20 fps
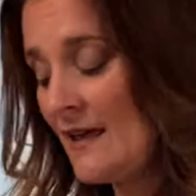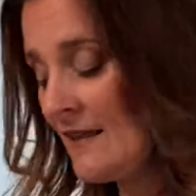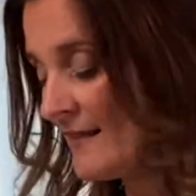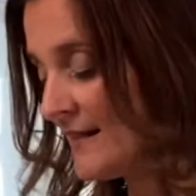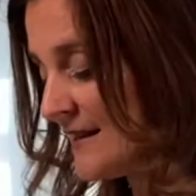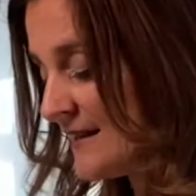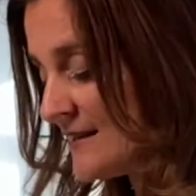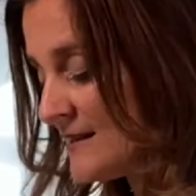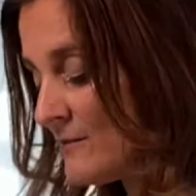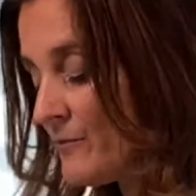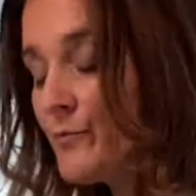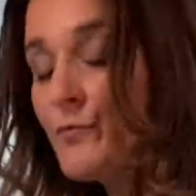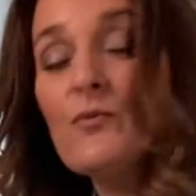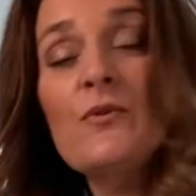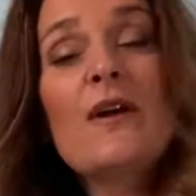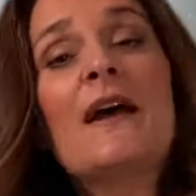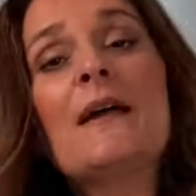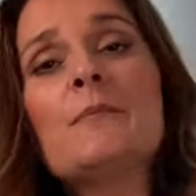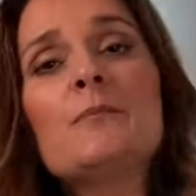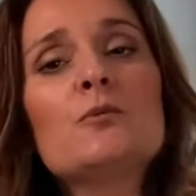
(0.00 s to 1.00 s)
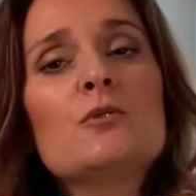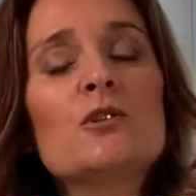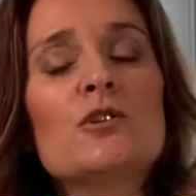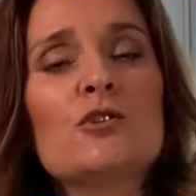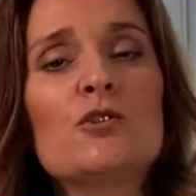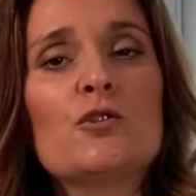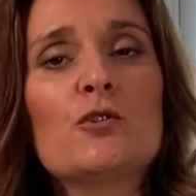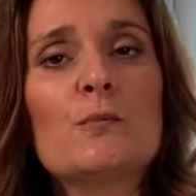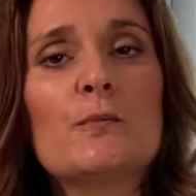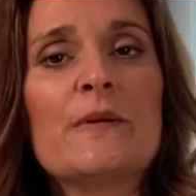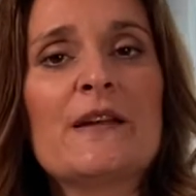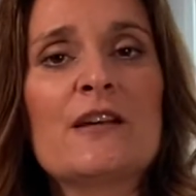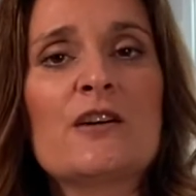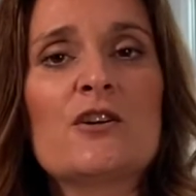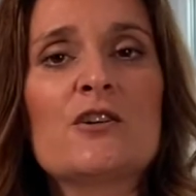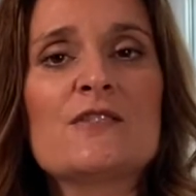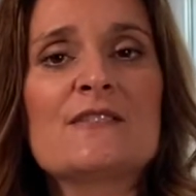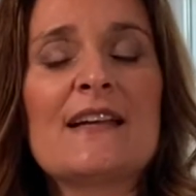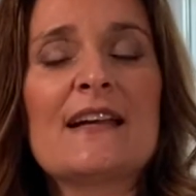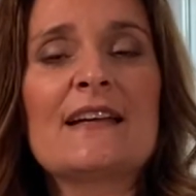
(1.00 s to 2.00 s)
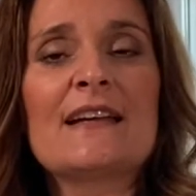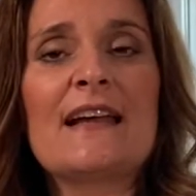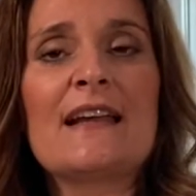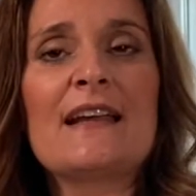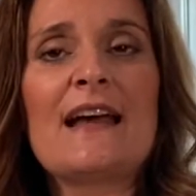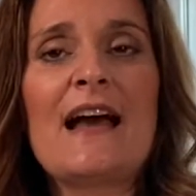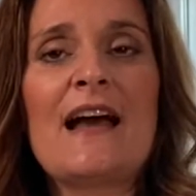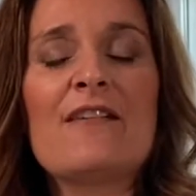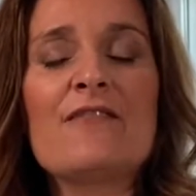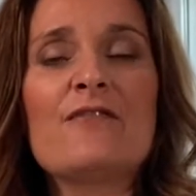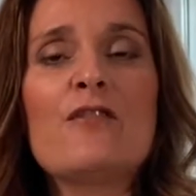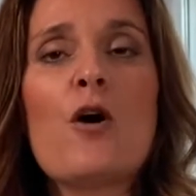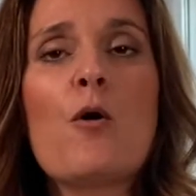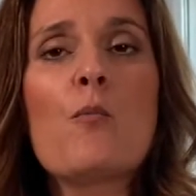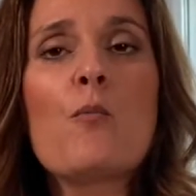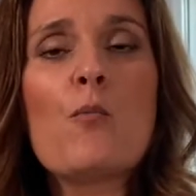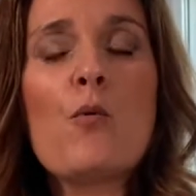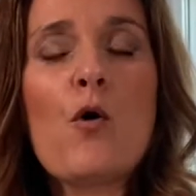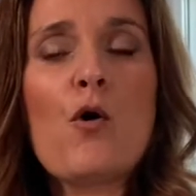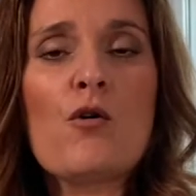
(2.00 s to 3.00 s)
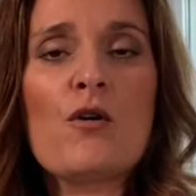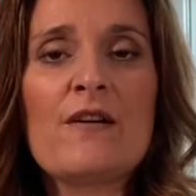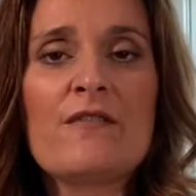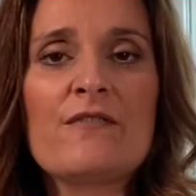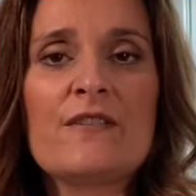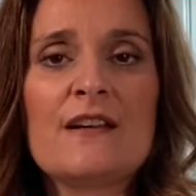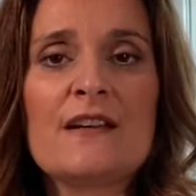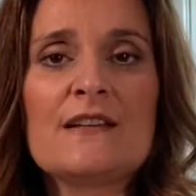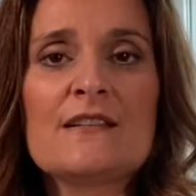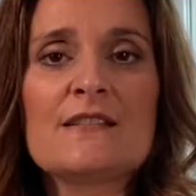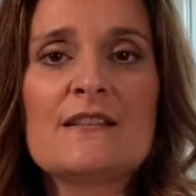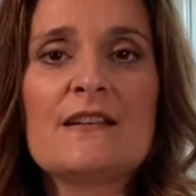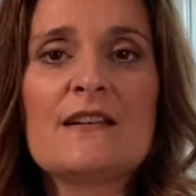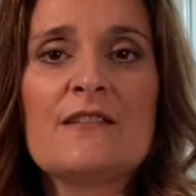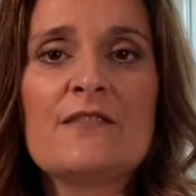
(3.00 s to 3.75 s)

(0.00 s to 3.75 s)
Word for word: this brand bulgur because I can have more of it